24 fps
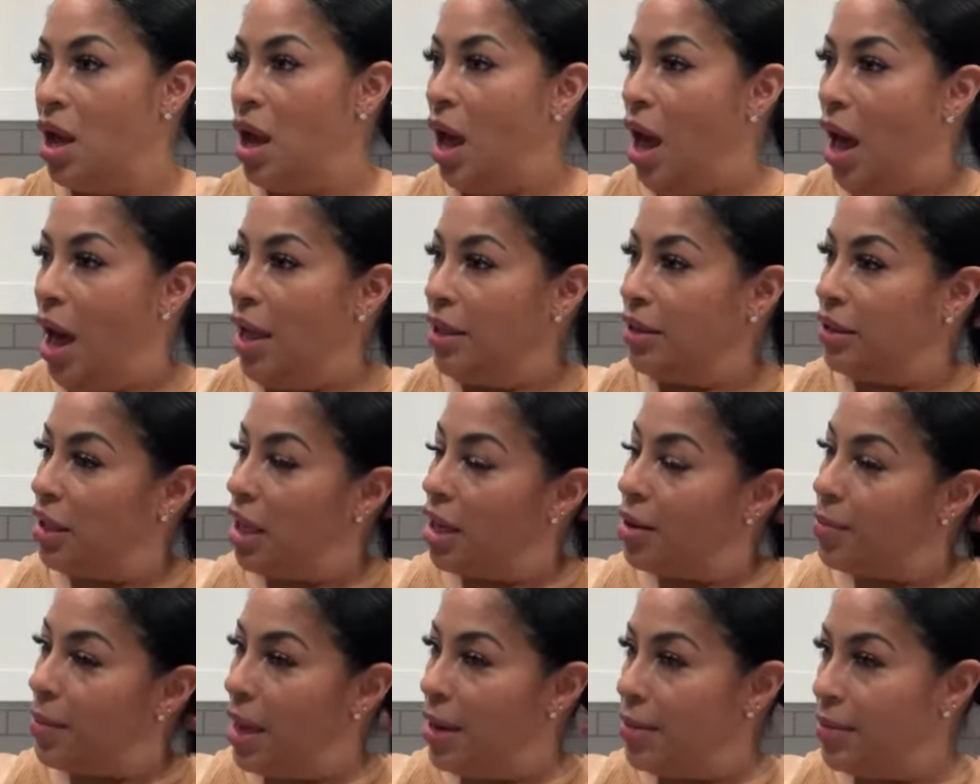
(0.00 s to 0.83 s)
I
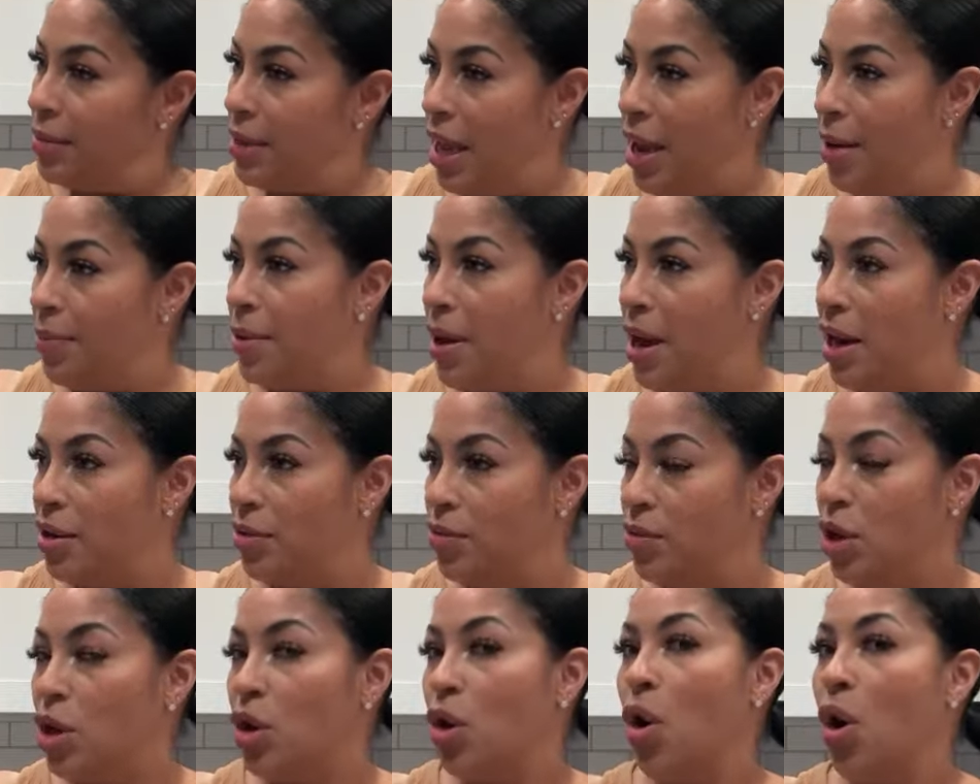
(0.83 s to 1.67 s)
think maybe that probably
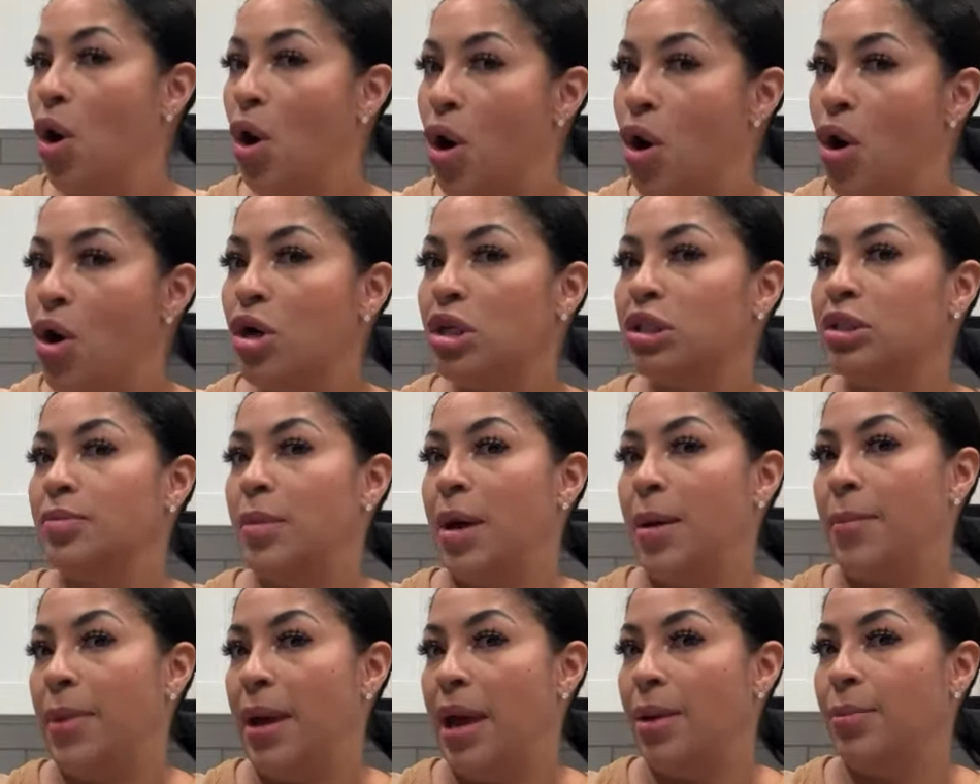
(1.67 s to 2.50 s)
would cause
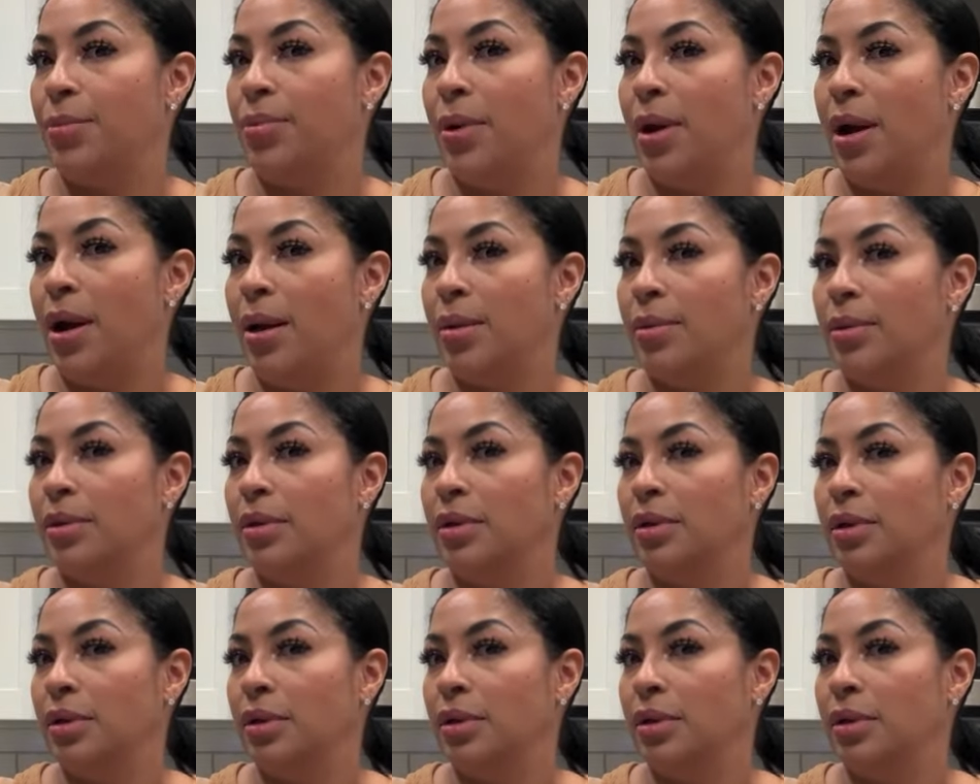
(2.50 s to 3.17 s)
my back problem.